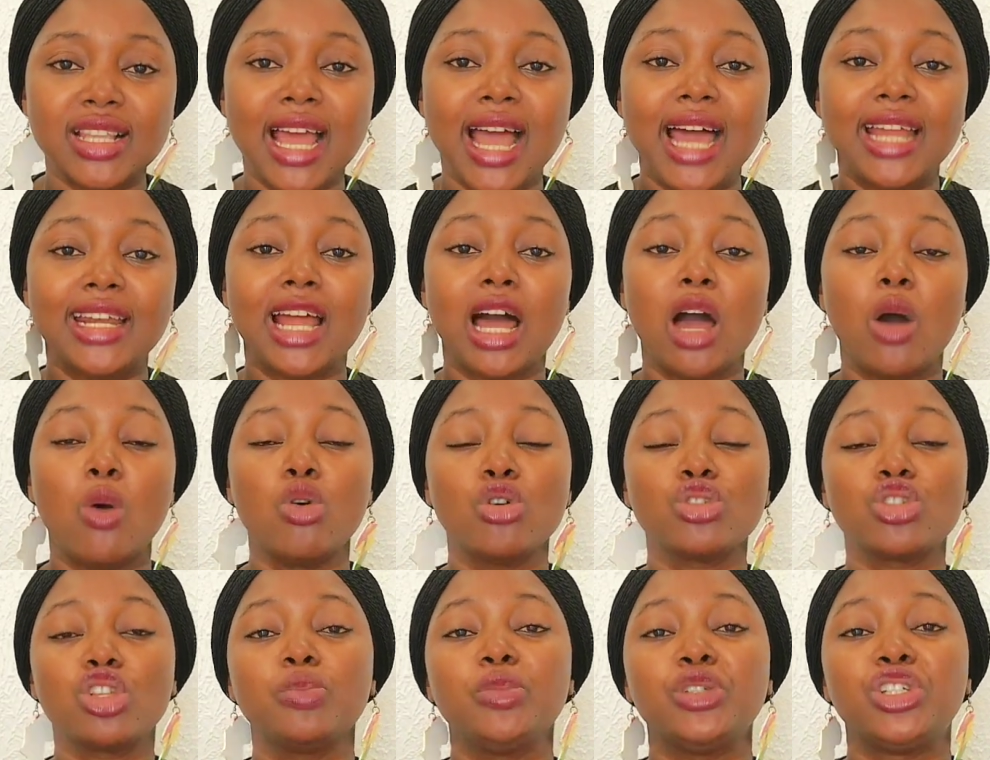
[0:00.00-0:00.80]

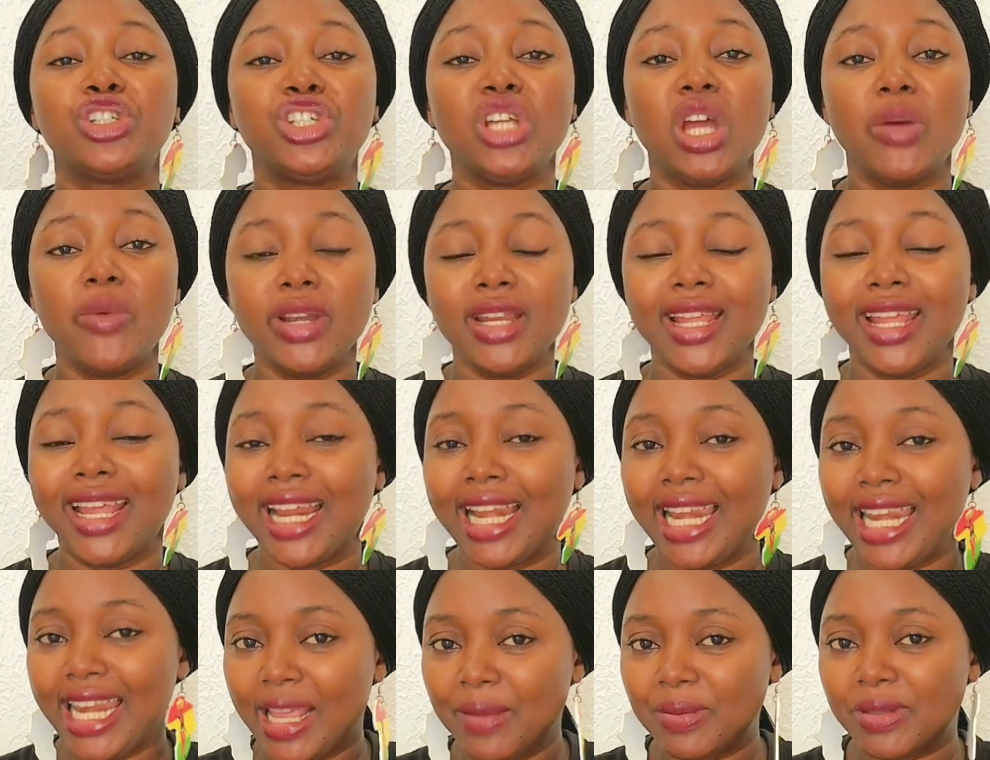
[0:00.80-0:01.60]
Ashanti,
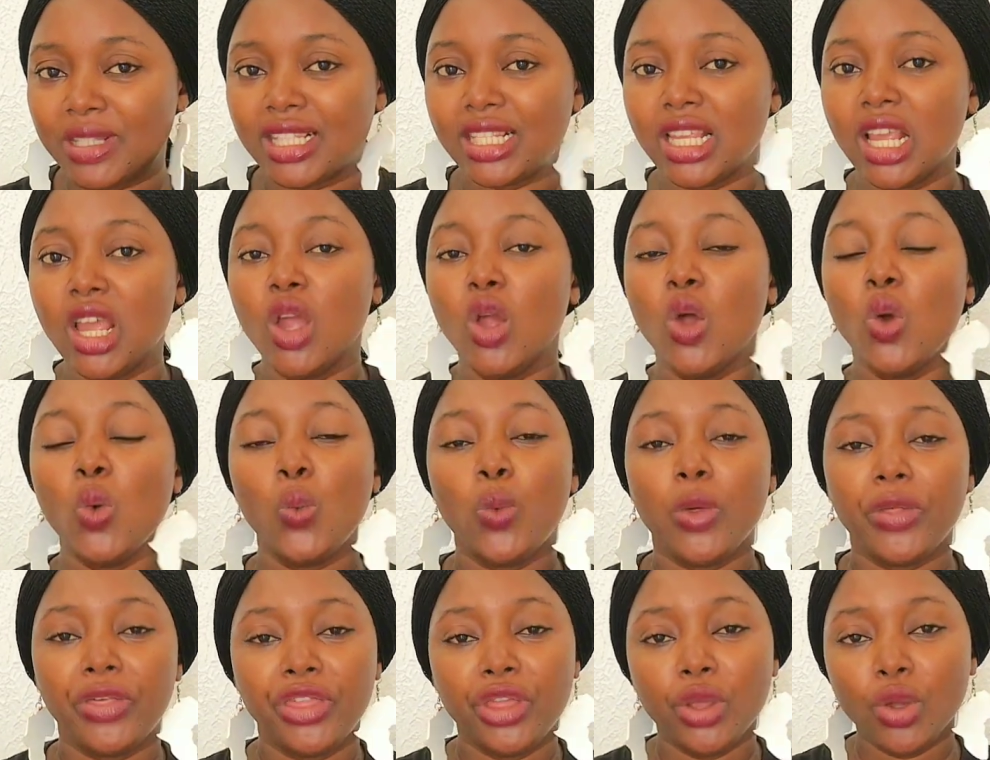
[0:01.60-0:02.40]
Bono
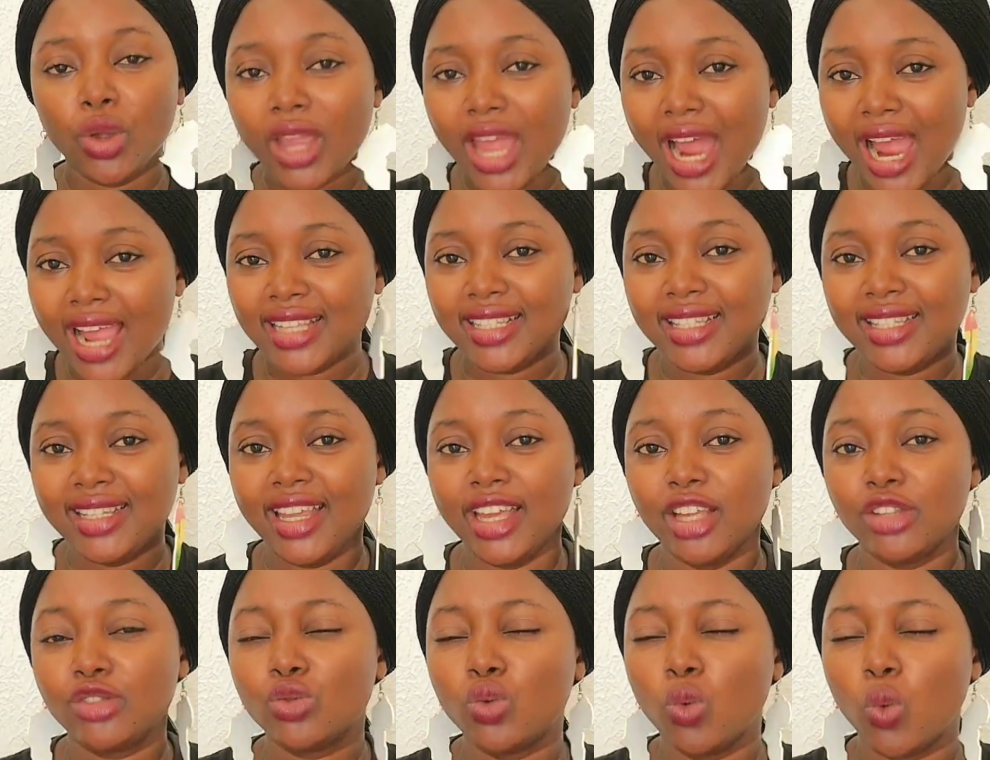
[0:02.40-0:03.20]
East,
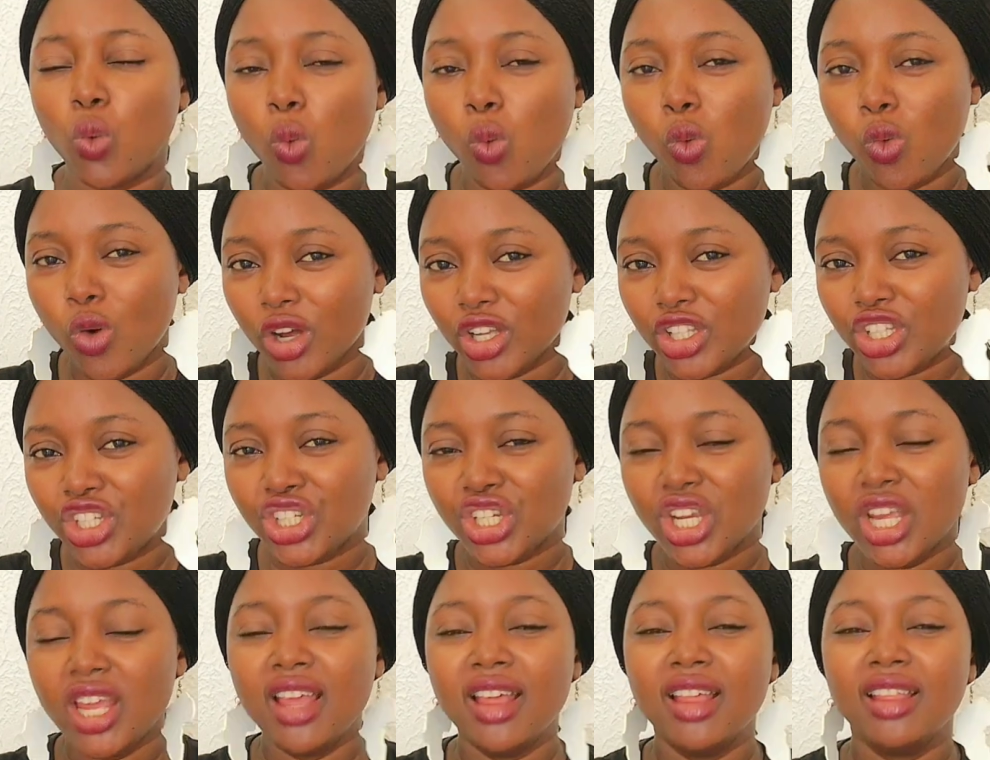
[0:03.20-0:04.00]
Central
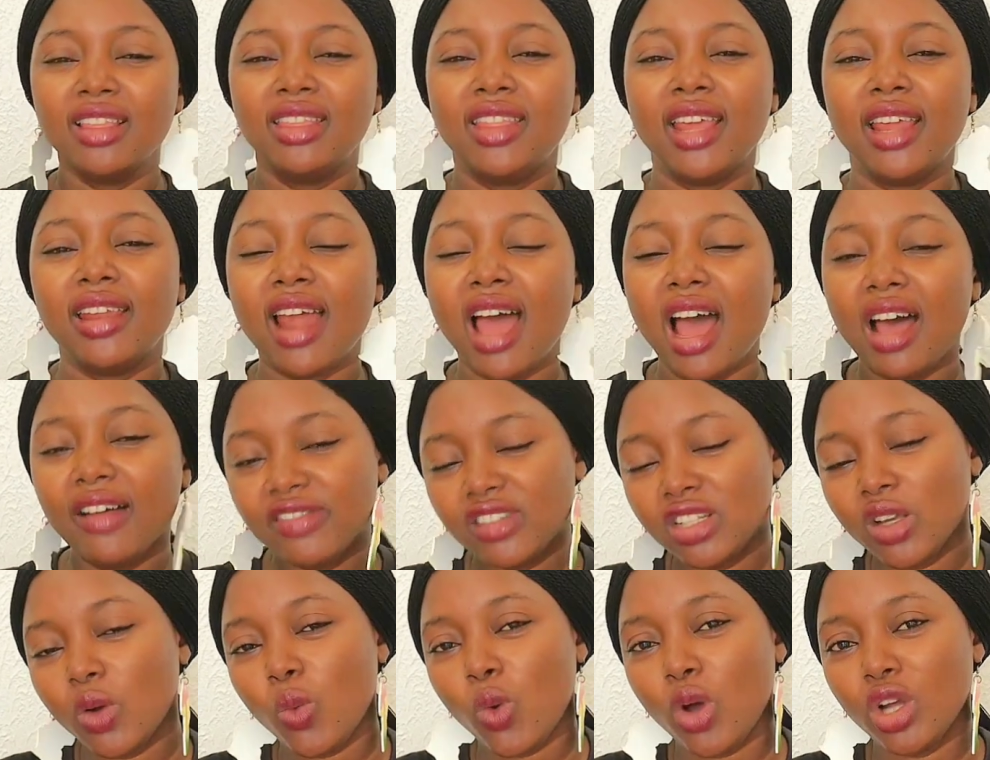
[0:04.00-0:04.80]
Eastern,
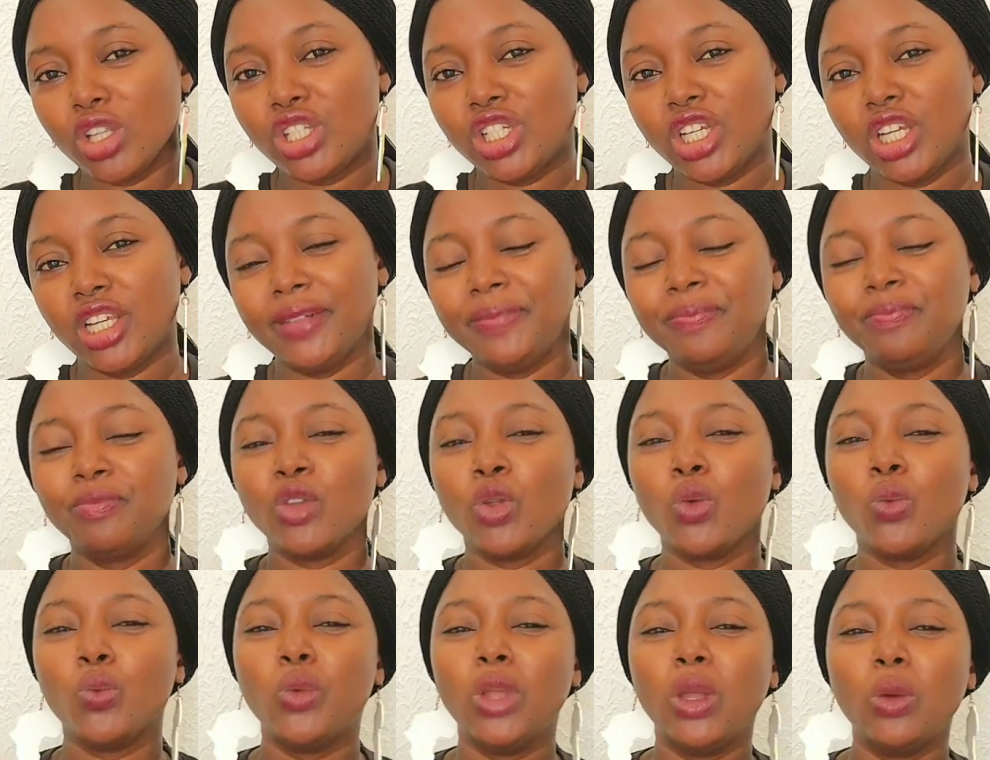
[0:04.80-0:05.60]
Northern parts of
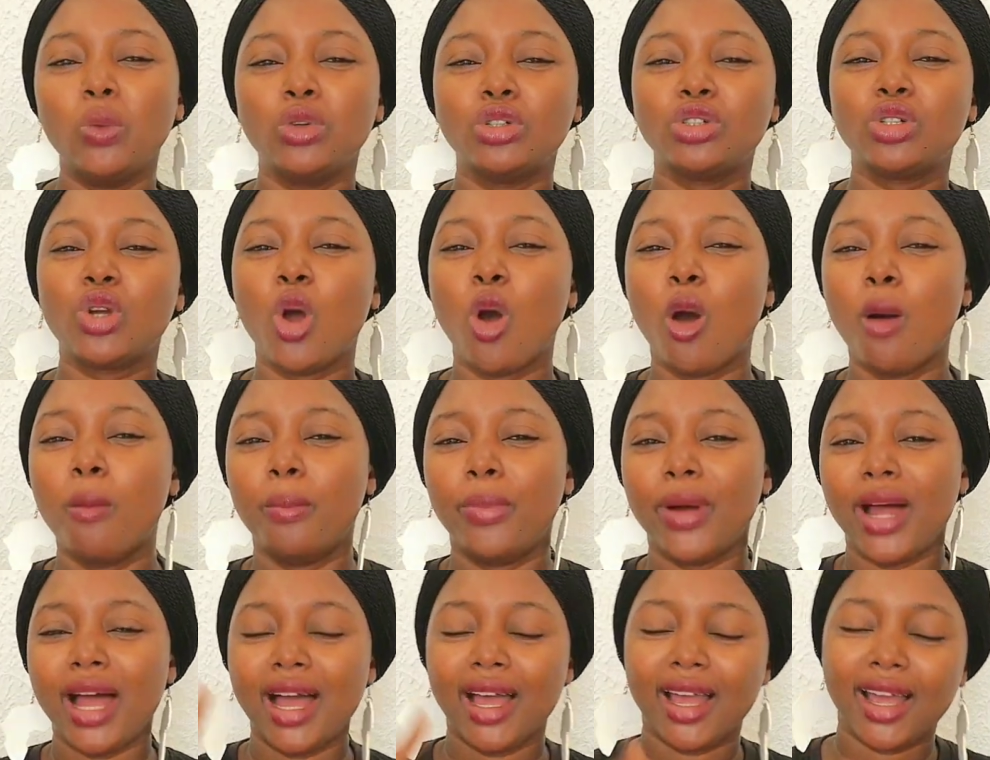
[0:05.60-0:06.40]
Ghana, the
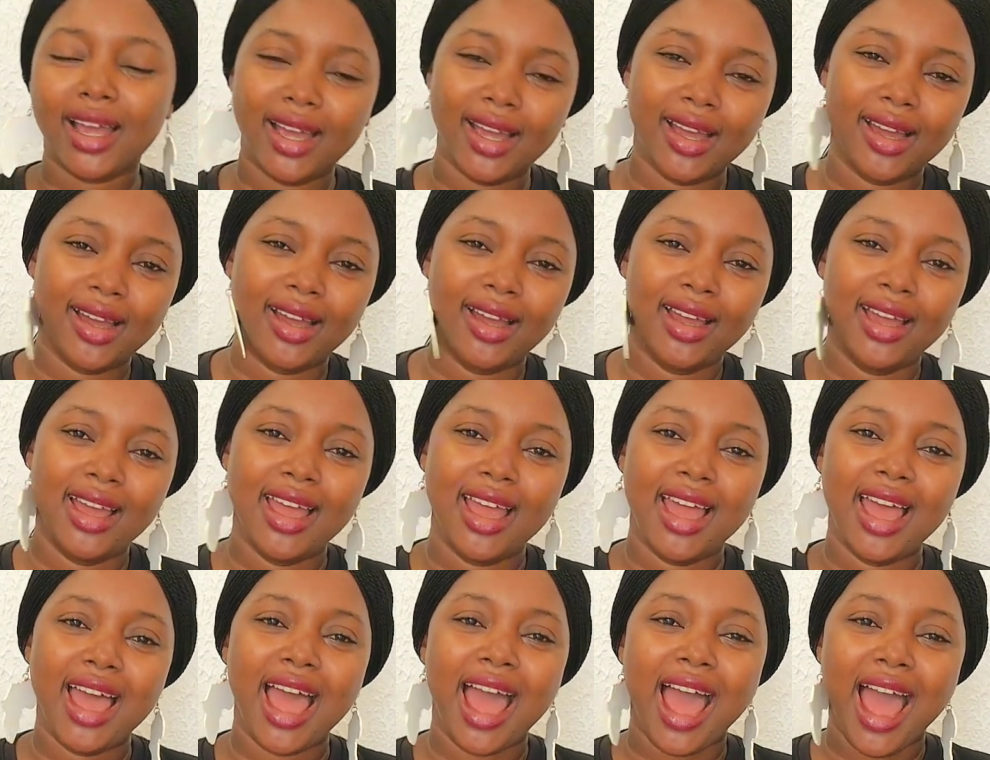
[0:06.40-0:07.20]
Northeast,
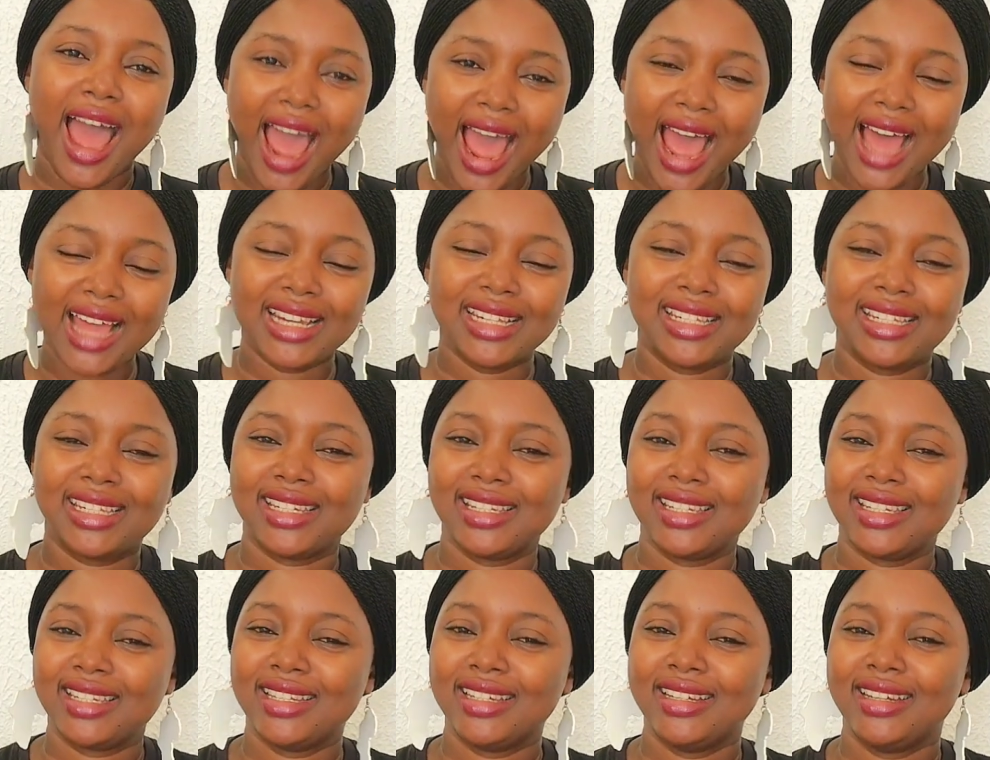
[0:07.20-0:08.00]
the Upper
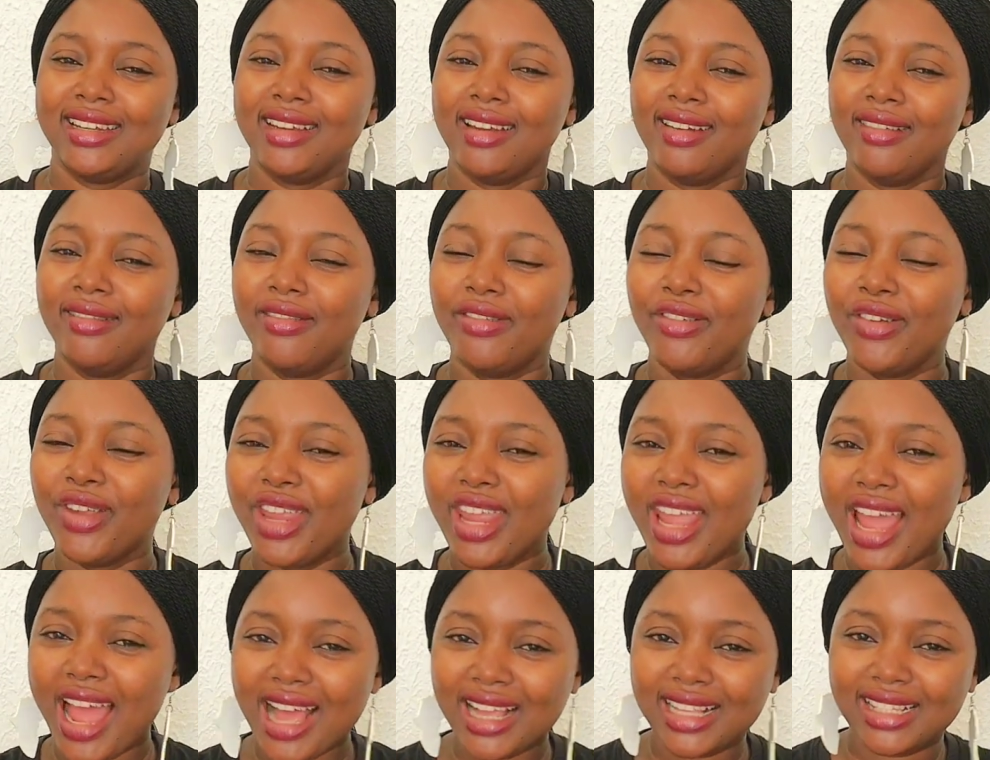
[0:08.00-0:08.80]
East and the Volta
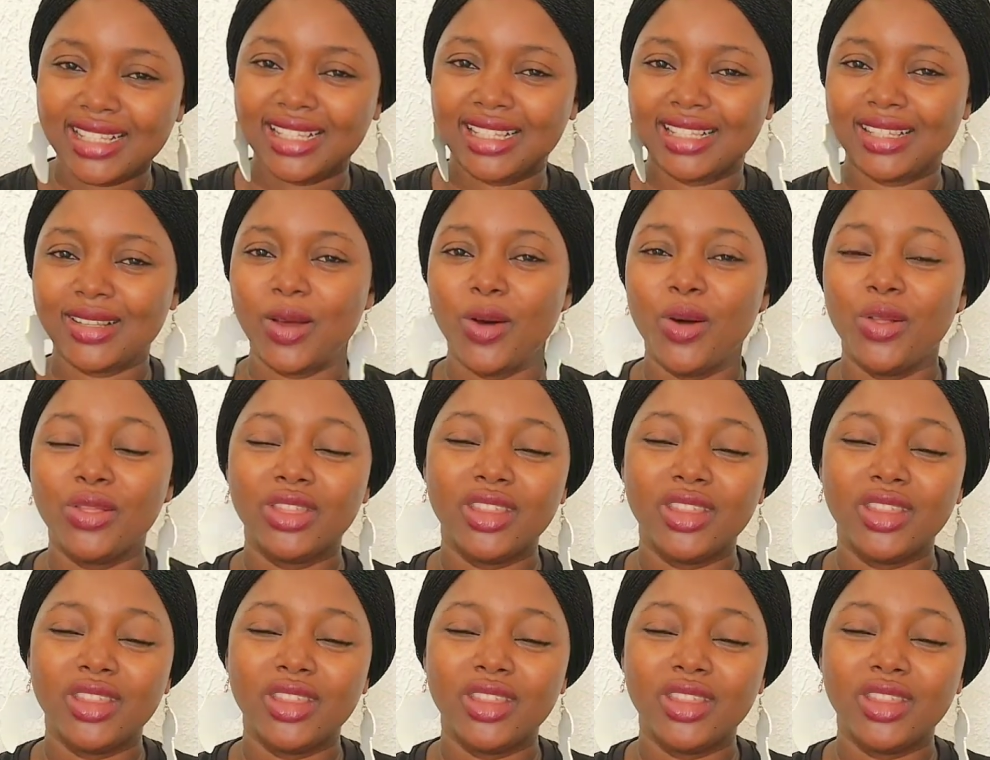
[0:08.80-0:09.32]
regions,